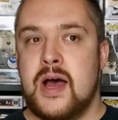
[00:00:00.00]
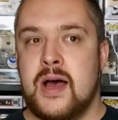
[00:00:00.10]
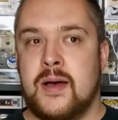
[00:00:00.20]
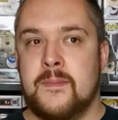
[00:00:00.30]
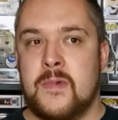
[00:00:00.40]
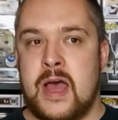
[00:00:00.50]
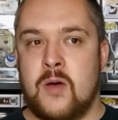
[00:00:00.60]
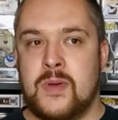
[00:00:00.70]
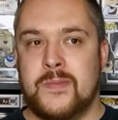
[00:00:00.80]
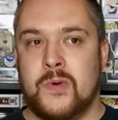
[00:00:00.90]

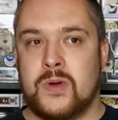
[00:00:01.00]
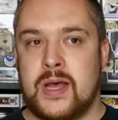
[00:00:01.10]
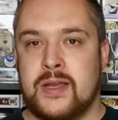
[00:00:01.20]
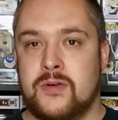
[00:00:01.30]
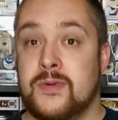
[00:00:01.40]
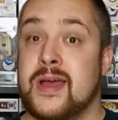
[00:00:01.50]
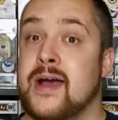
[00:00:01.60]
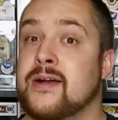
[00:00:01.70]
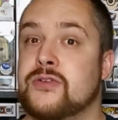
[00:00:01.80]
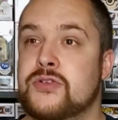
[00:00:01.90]
how people kind of
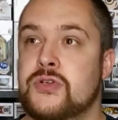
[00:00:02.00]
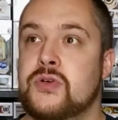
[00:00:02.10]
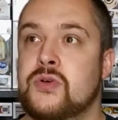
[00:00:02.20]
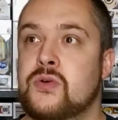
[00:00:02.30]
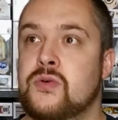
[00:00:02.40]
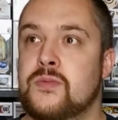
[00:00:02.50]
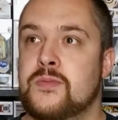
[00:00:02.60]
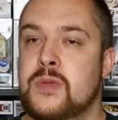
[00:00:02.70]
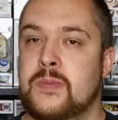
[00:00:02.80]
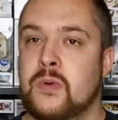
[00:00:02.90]
react to
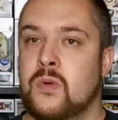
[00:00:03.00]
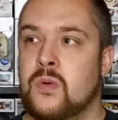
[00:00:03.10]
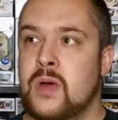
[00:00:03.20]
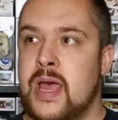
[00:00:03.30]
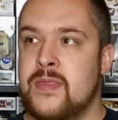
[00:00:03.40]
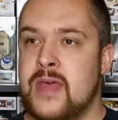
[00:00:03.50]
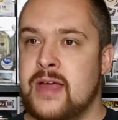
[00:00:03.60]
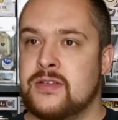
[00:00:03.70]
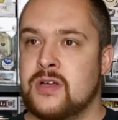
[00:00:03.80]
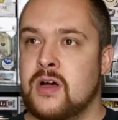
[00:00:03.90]
people
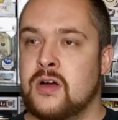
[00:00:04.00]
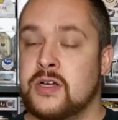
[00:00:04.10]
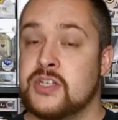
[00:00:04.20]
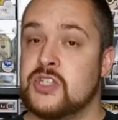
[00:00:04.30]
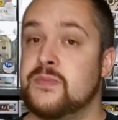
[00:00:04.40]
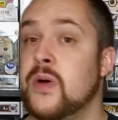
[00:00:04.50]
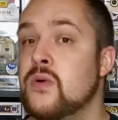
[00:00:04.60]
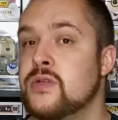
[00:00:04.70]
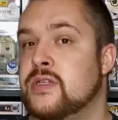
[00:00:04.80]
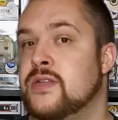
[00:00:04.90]
that are
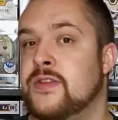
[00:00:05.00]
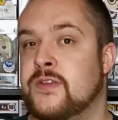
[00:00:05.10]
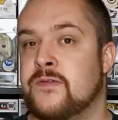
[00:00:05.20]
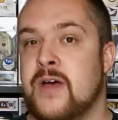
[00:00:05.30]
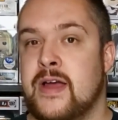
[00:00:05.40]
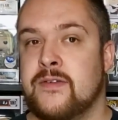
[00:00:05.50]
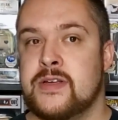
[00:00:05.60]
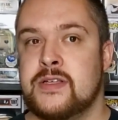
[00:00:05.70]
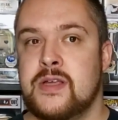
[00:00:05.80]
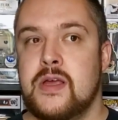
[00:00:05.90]
exposed to this
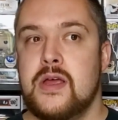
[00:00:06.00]
virus.